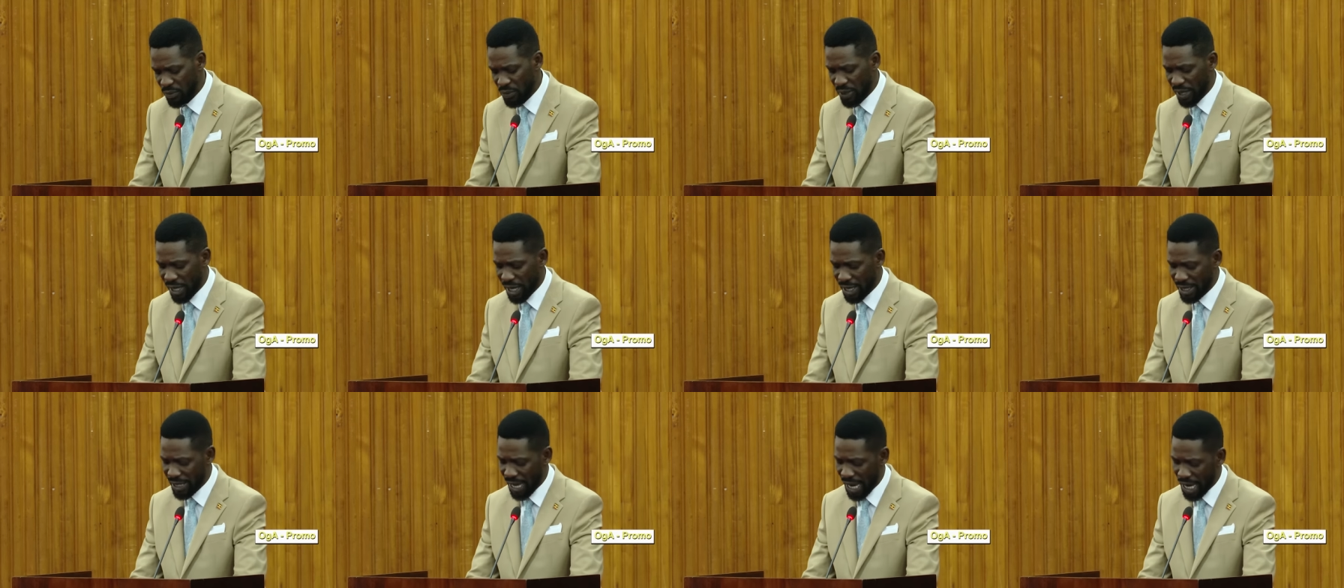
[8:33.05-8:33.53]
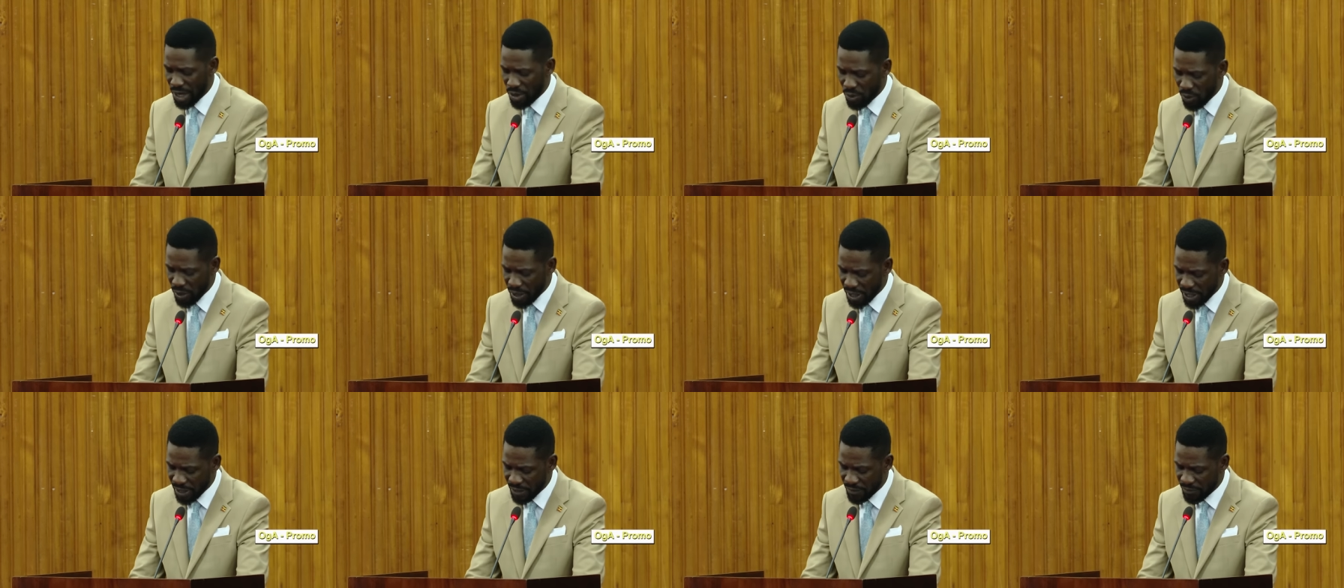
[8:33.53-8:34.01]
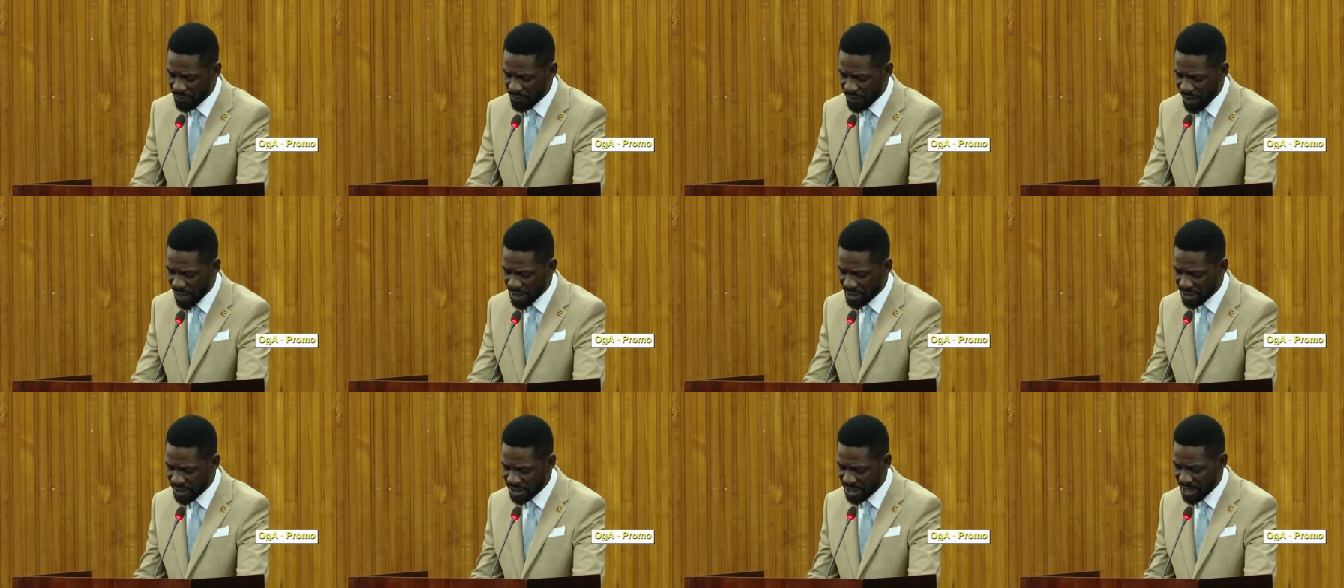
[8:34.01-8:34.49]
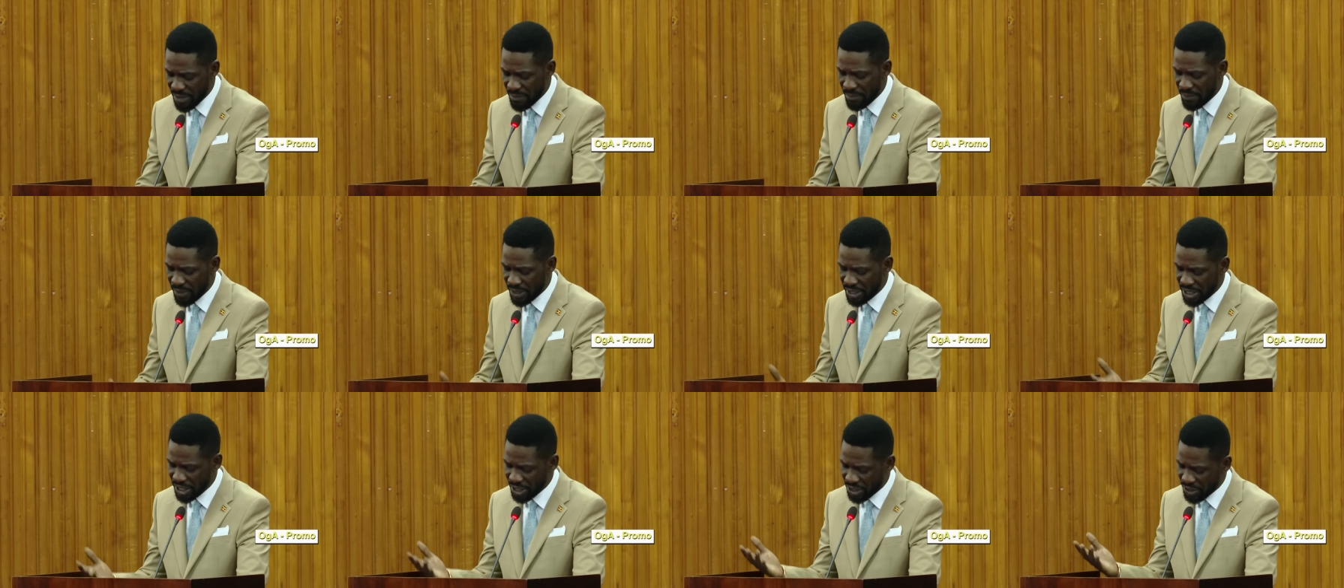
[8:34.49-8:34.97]
we can allocate funds
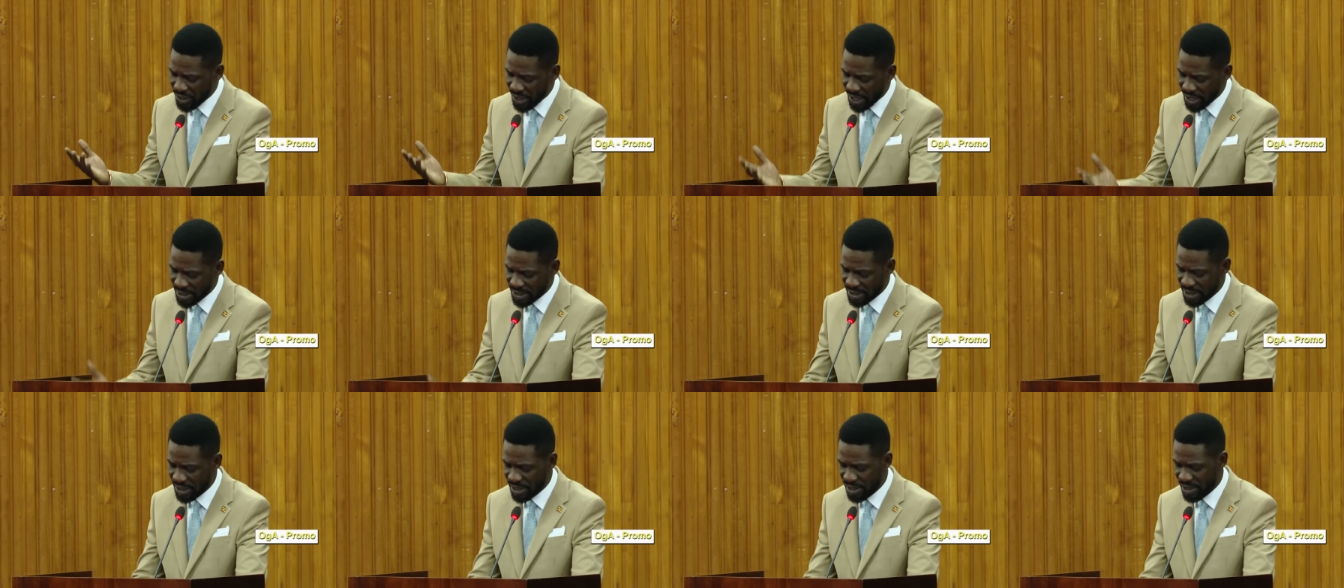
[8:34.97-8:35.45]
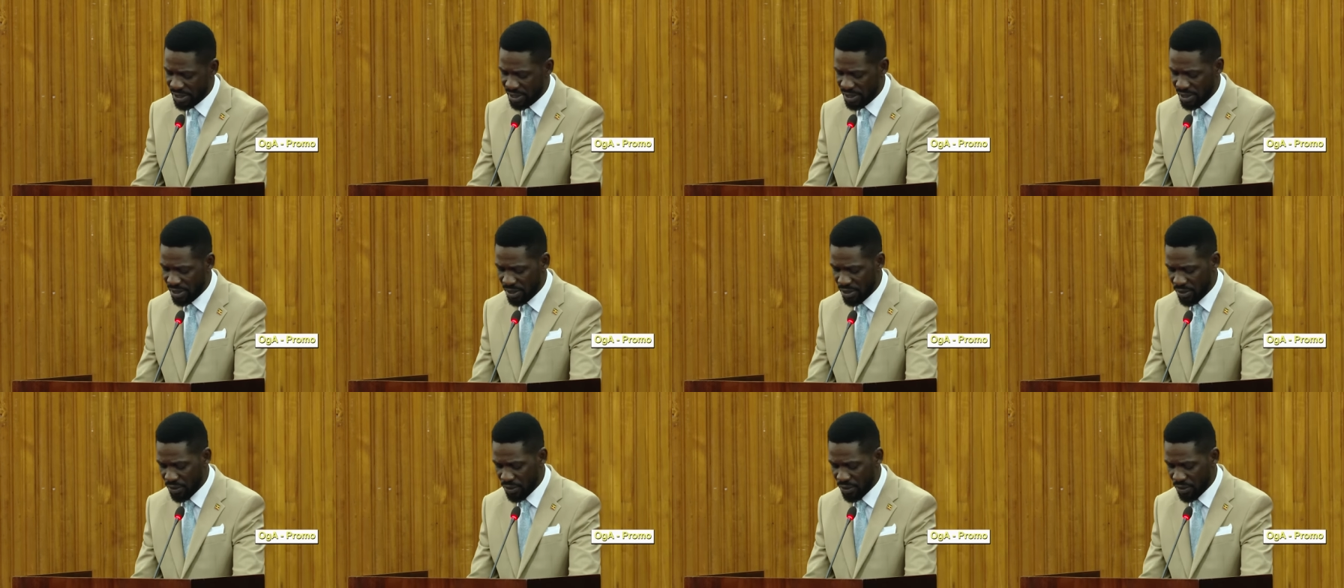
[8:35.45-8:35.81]
meticulously,